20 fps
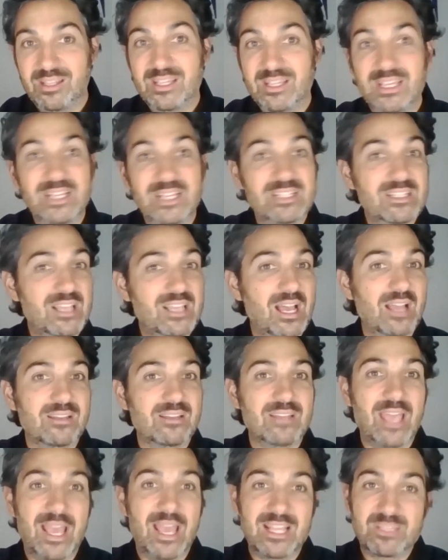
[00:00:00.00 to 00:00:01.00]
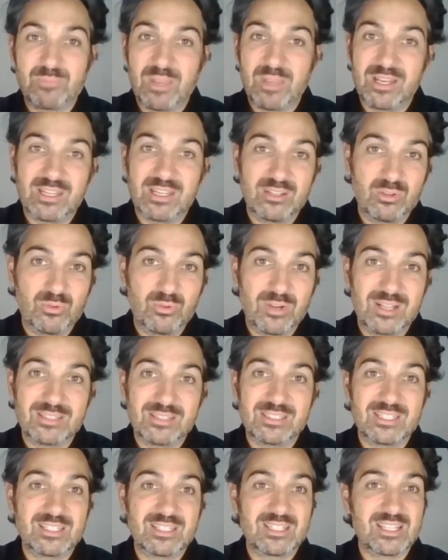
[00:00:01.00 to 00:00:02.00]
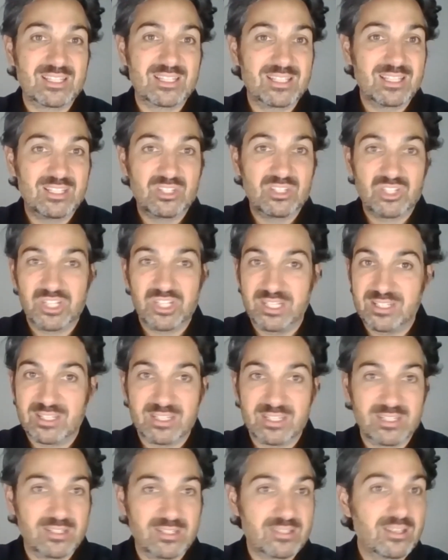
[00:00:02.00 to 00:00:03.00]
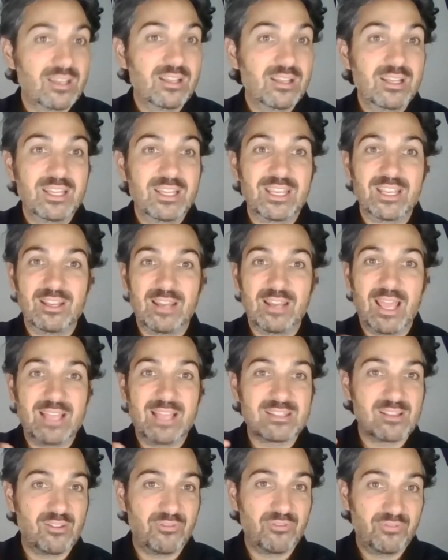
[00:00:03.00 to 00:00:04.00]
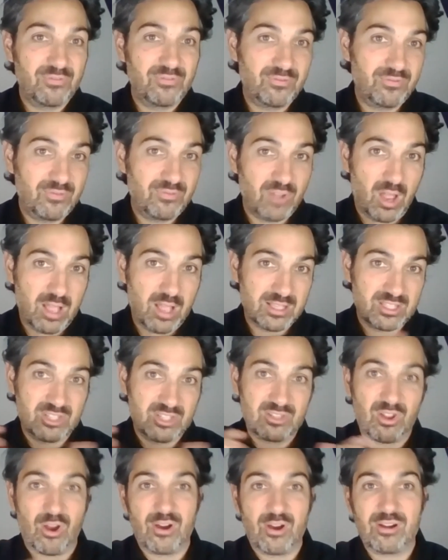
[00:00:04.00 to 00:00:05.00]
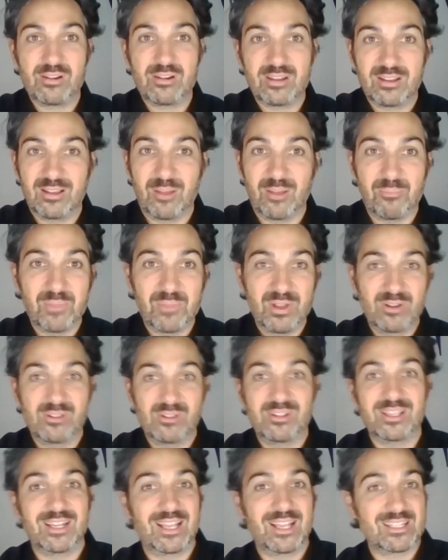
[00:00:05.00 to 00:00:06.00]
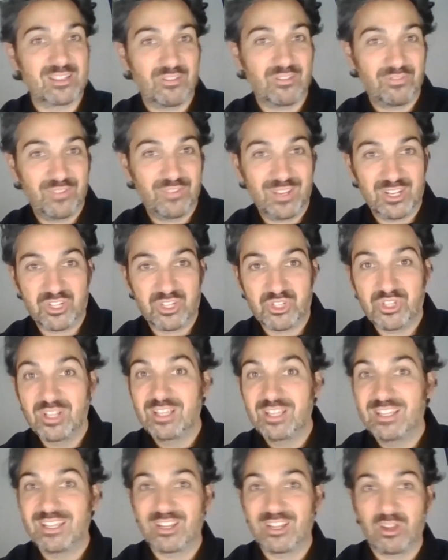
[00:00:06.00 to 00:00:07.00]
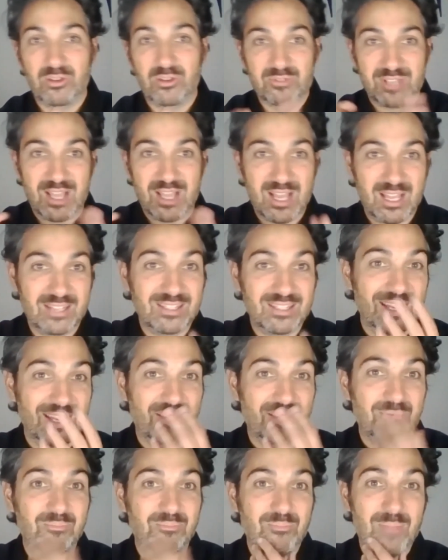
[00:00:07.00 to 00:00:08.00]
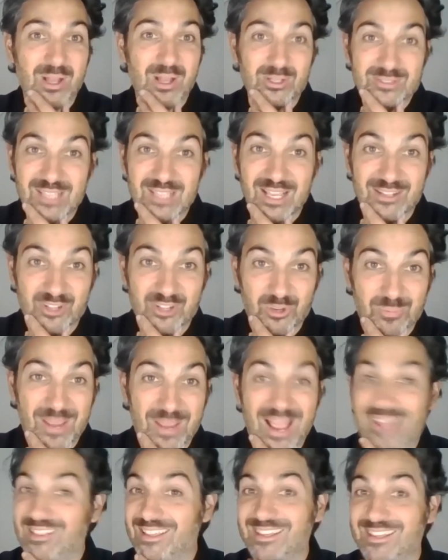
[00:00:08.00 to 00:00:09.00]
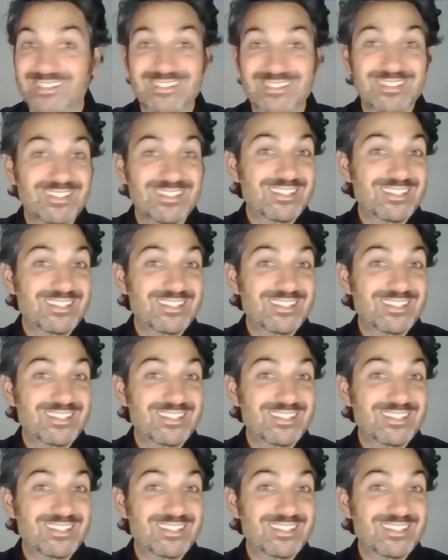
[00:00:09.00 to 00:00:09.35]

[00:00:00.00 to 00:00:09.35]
It's got as many nuances as these cheeses. It has a, a start, a middle, it has a finish, goes on, let it melt on your palate.